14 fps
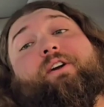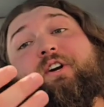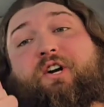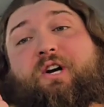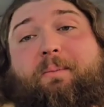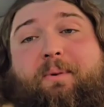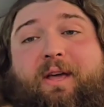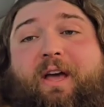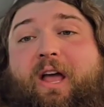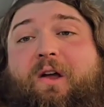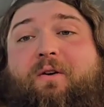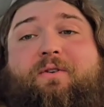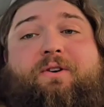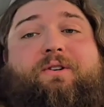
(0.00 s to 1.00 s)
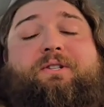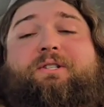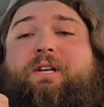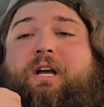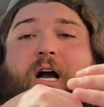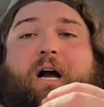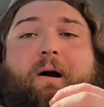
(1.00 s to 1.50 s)
on their current
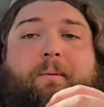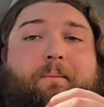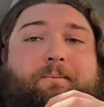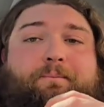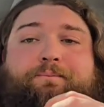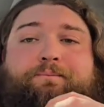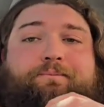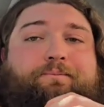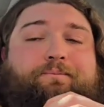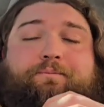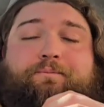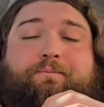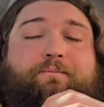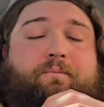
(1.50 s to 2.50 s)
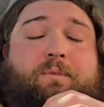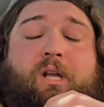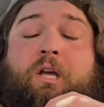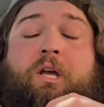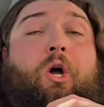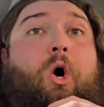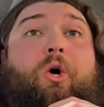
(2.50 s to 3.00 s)
behaviors.
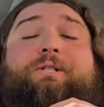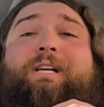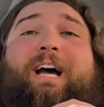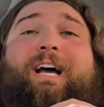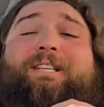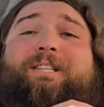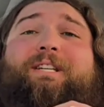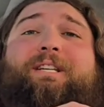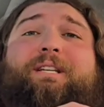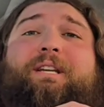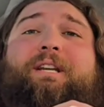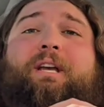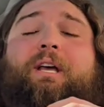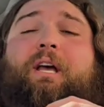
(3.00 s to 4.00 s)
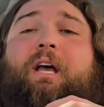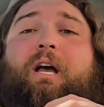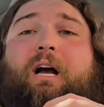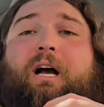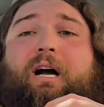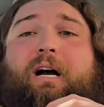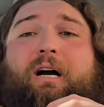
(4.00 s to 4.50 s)
It all ties in
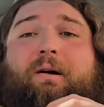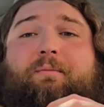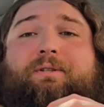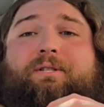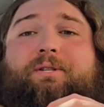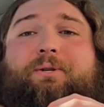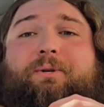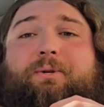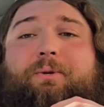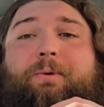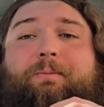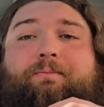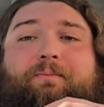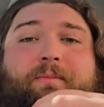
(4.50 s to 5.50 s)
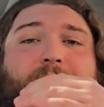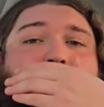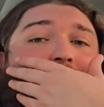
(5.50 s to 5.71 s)
to